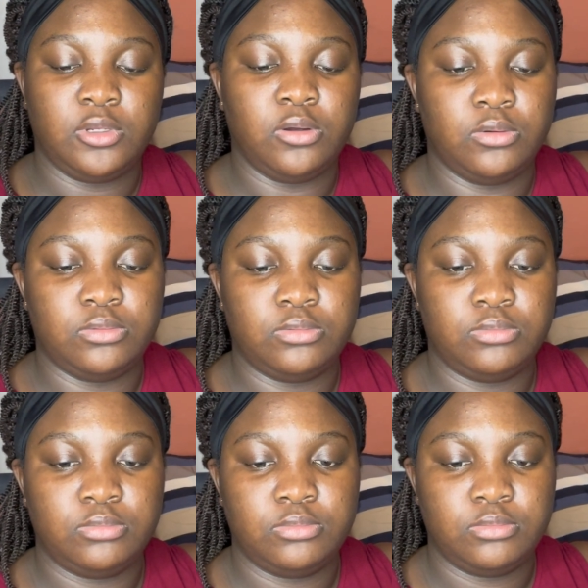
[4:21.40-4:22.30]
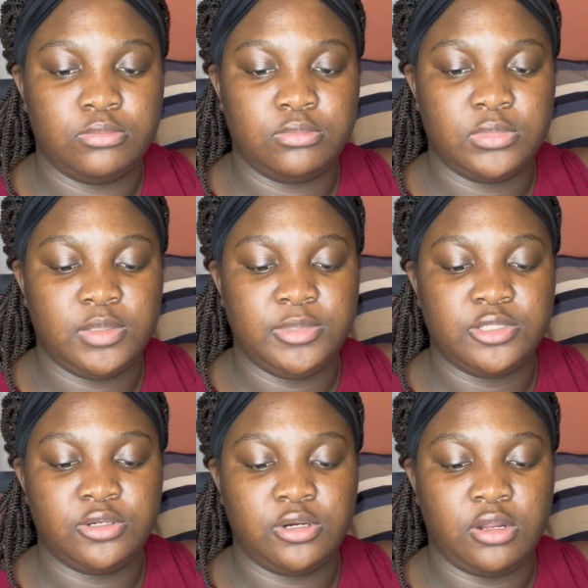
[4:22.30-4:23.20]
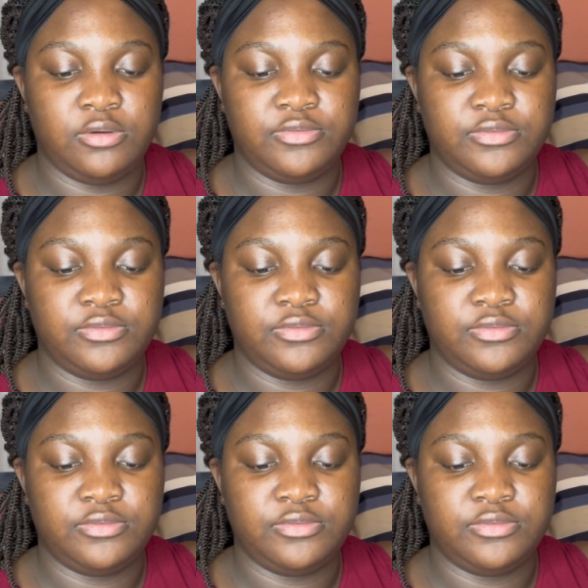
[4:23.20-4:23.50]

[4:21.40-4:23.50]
Oh, let me turn it off.